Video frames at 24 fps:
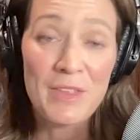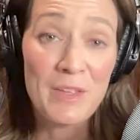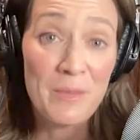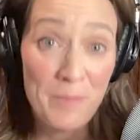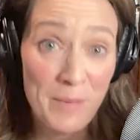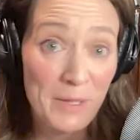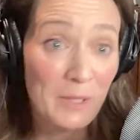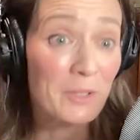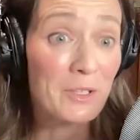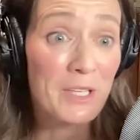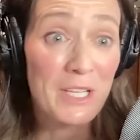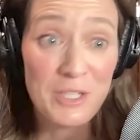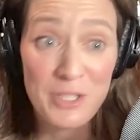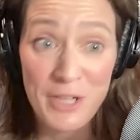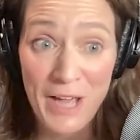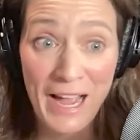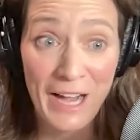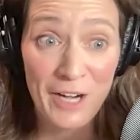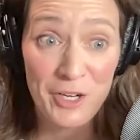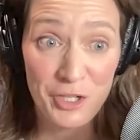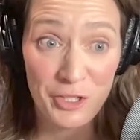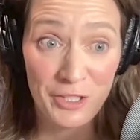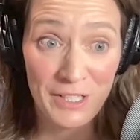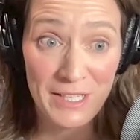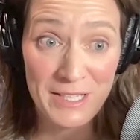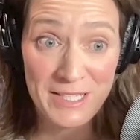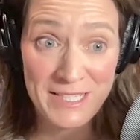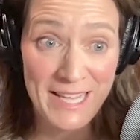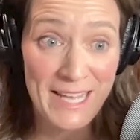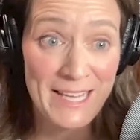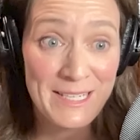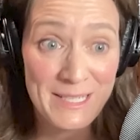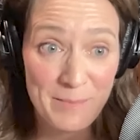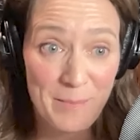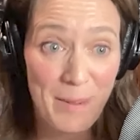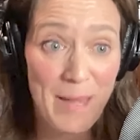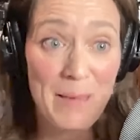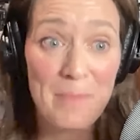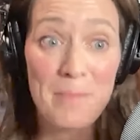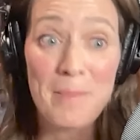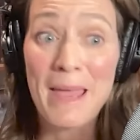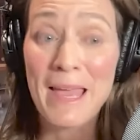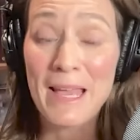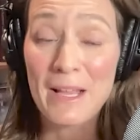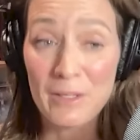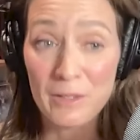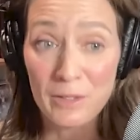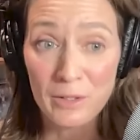the ability to actually send by
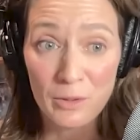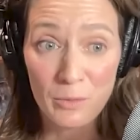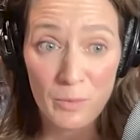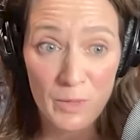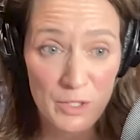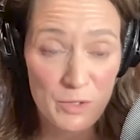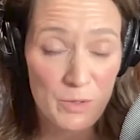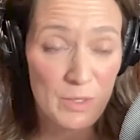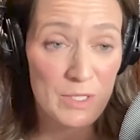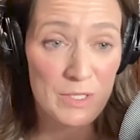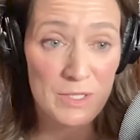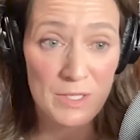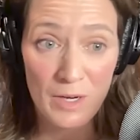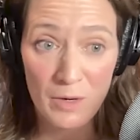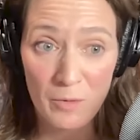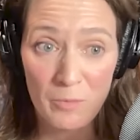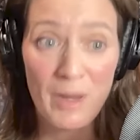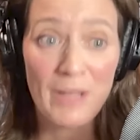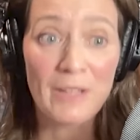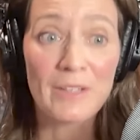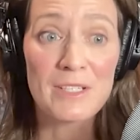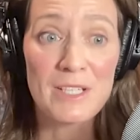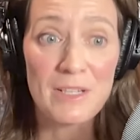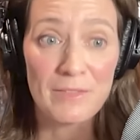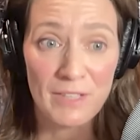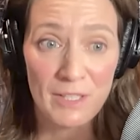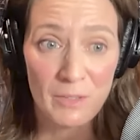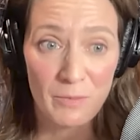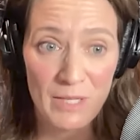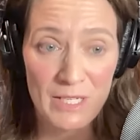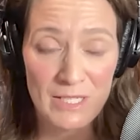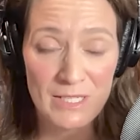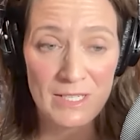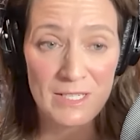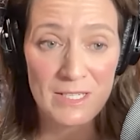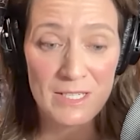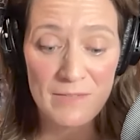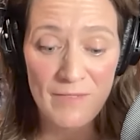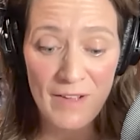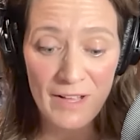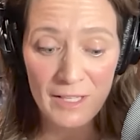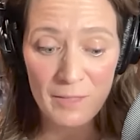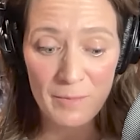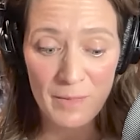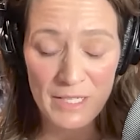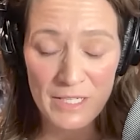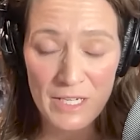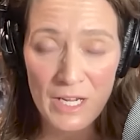mail, which is a relatively recent
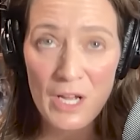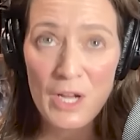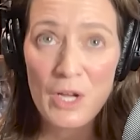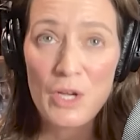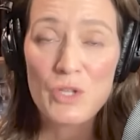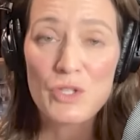development.